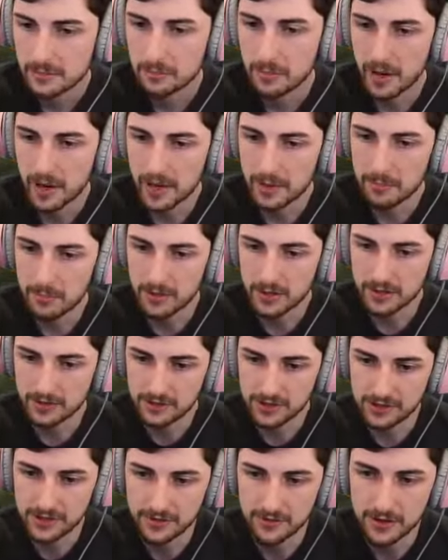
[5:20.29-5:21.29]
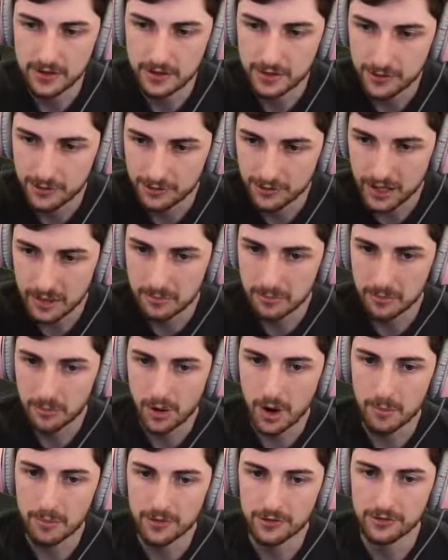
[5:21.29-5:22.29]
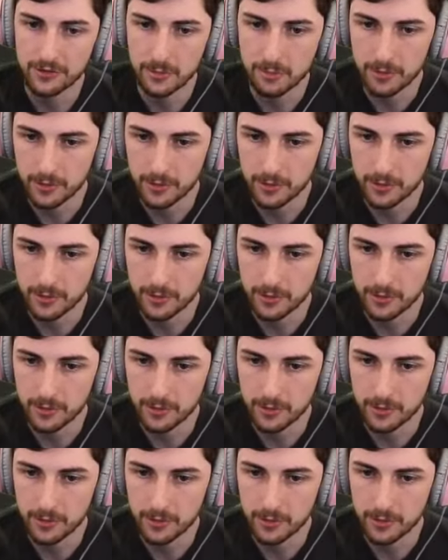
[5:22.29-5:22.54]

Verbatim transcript: by putting a TTV in your username probably isn't the